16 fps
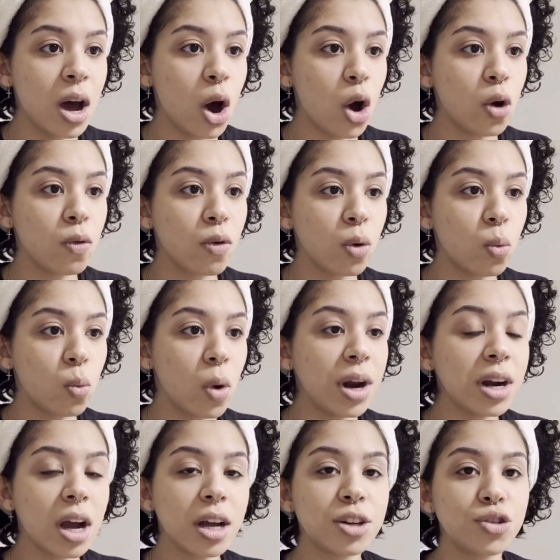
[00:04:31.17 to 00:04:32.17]
over
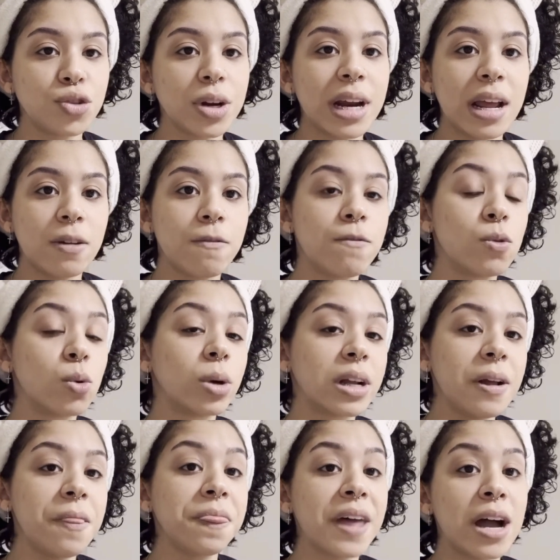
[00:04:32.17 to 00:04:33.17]

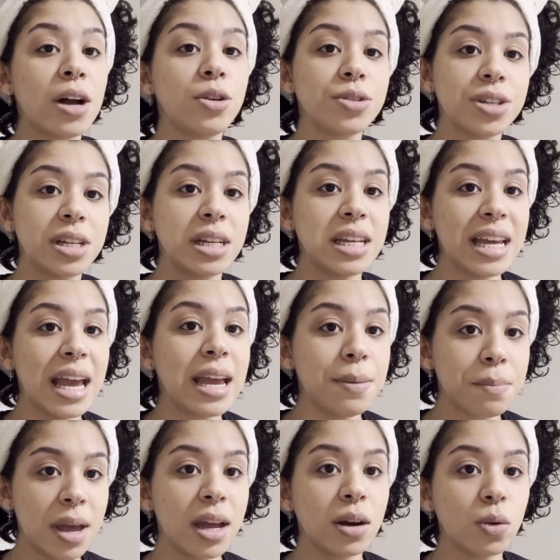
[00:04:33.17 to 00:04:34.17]
140,000 gay
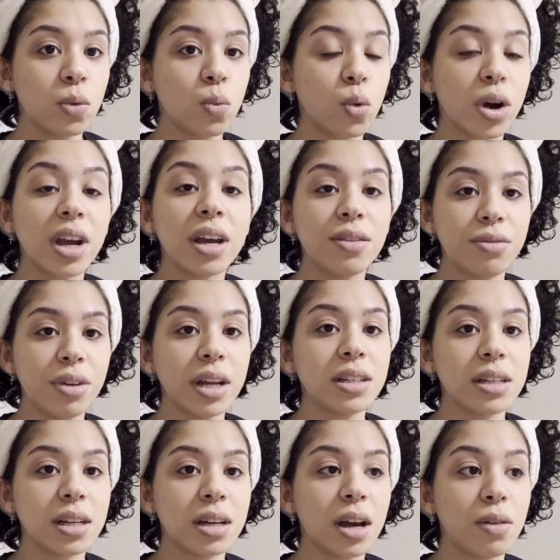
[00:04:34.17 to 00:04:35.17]
men were
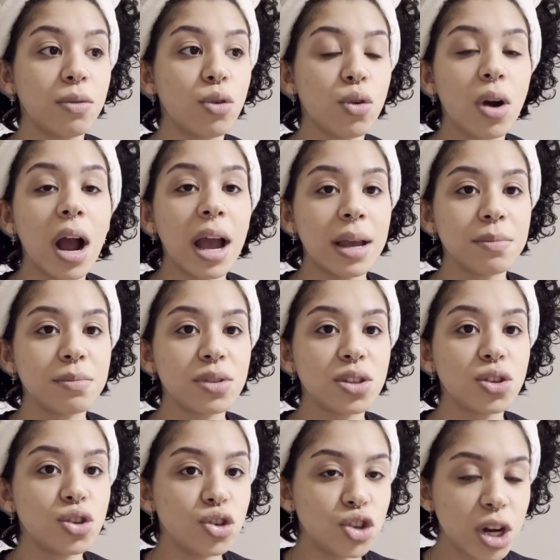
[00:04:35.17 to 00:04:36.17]
convicted of
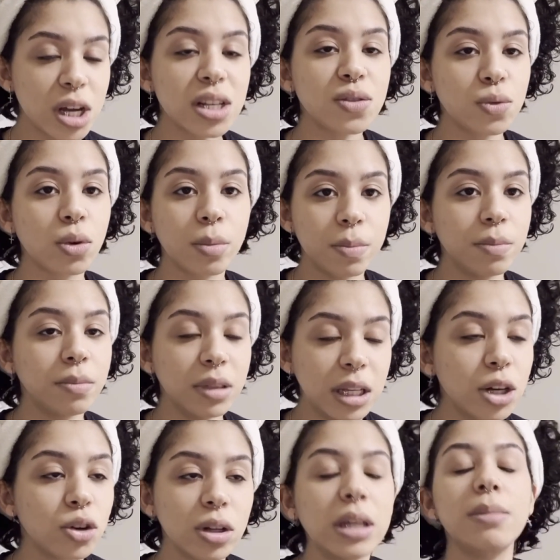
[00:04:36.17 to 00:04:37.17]
crimes just for
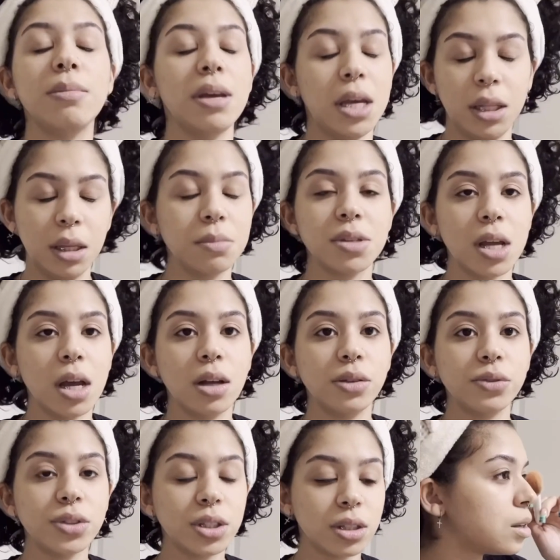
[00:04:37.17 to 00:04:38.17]
literally being
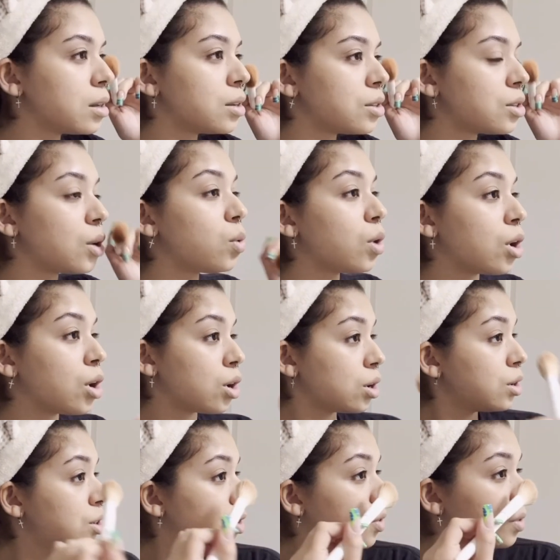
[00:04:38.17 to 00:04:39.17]
themselves. So
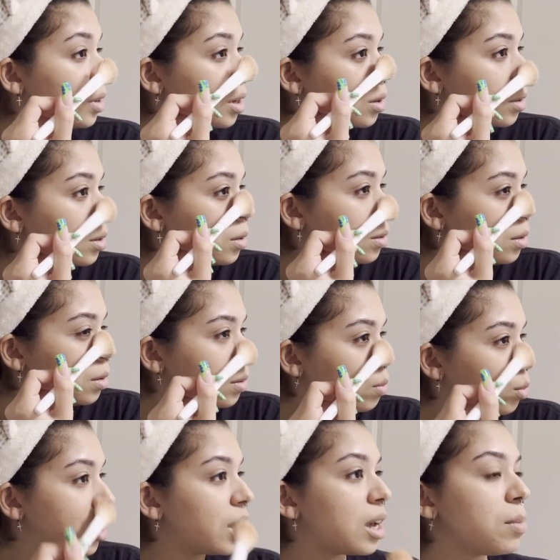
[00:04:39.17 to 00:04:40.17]
Hirschfeld,
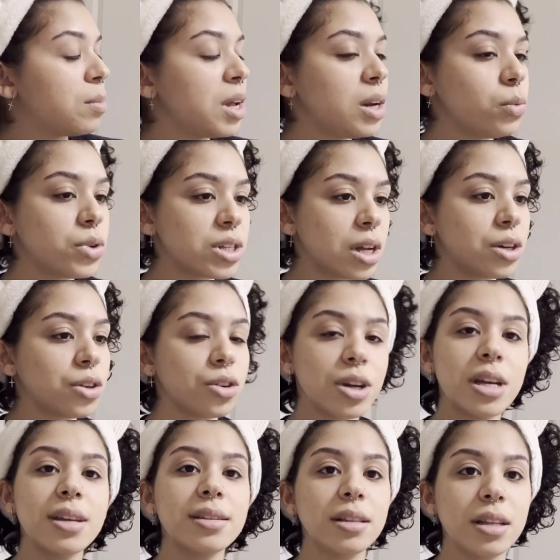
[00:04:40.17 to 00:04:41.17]
when the committee was under
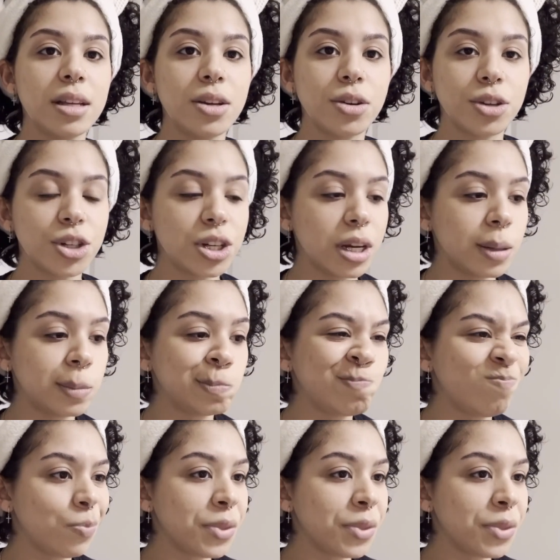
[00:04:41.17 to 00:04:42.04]
his leadership,